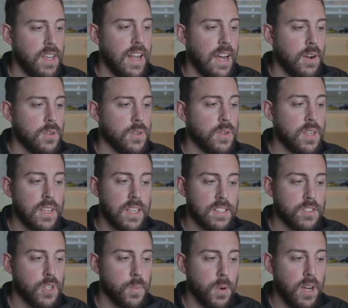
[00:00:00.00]
Now you can
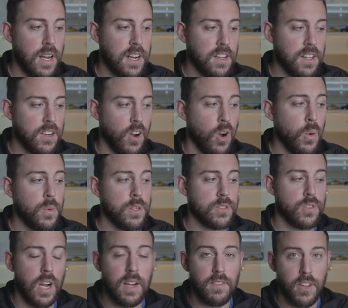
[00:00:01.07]
get super handling all wheel
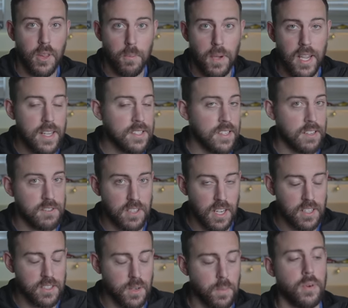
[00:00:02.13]
drive on the base. I was
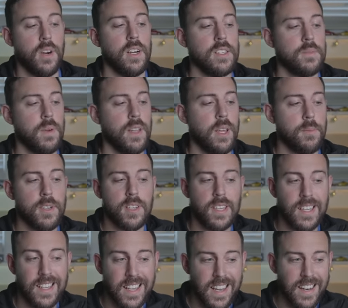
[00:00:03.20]
kind of surprised by that, but you
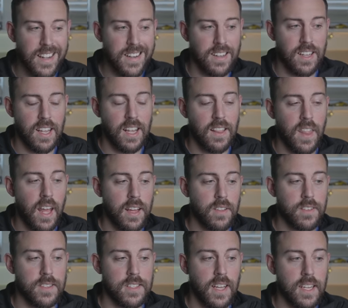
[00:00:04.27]
can get it, and
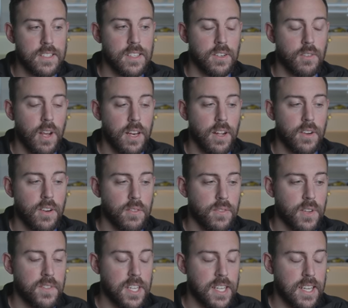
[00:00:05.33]
that slides in right under
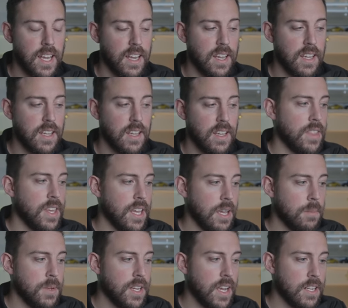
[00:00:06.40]
$50K. The
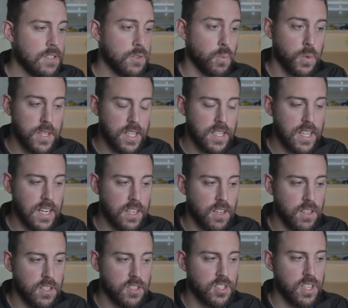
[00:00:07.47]
MDX with the
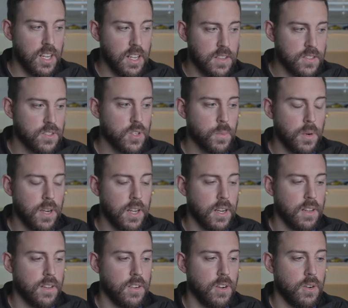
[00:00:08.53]
technology and the super
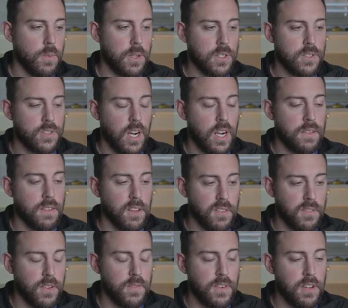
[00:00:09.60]
handling all wheel drive,
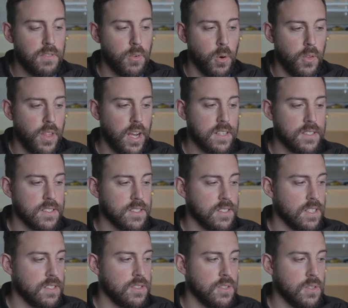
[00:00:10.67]

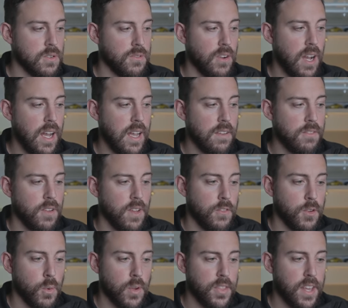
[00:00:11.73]
$54,625.
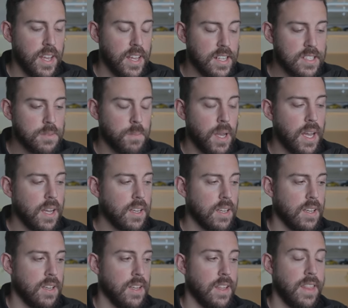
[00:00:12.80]
If you want the A
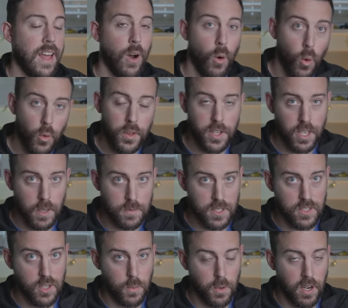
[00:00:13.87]
spec, that only comes
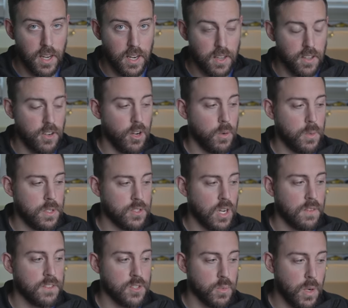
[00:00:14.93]
in super handling all wheel
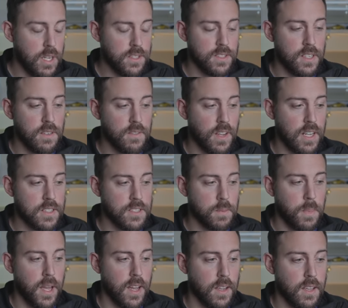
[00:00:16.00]
drive as well as the advanced
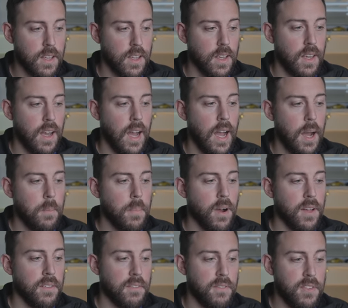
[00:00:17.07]
spec,
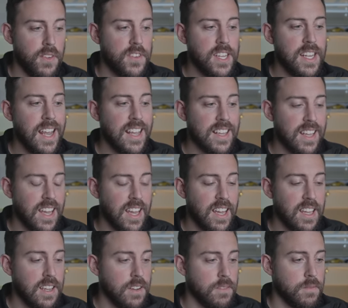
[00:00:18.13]
but
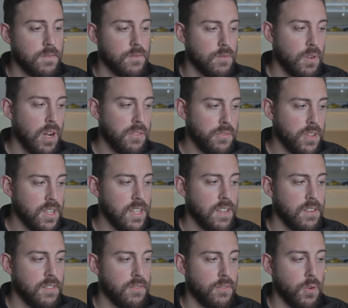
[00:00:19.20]
$58K
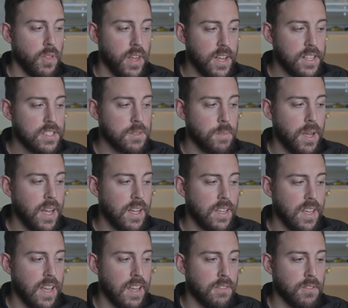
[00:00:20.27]
roughly for the A
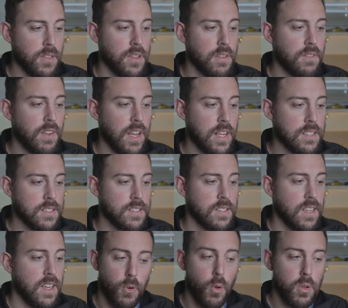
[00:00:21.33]
spec, and for the advanced
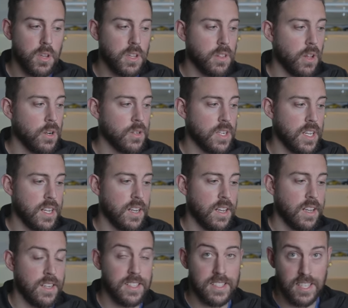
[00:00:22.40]
fully
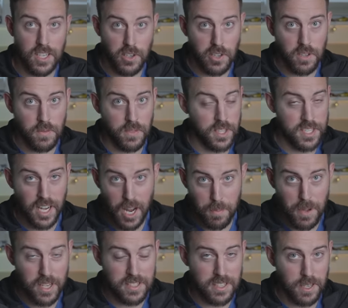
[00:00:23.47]
loaded until the
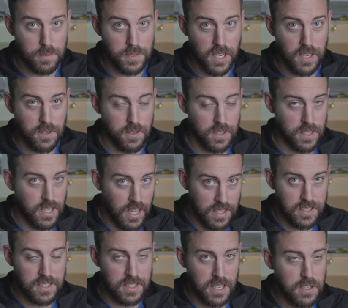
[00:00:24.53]
Type S comes out.
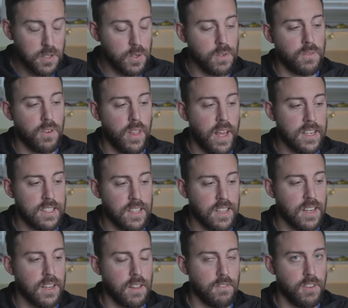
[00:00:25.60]
Again, stay tuned for that to the
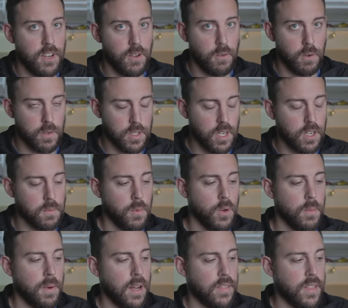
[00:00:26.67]
end of the video where we'll talk more
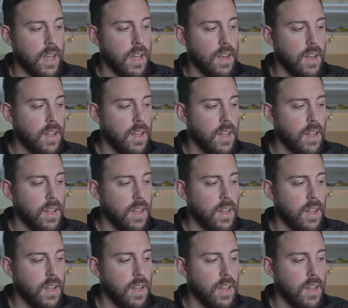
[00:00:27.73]
about that.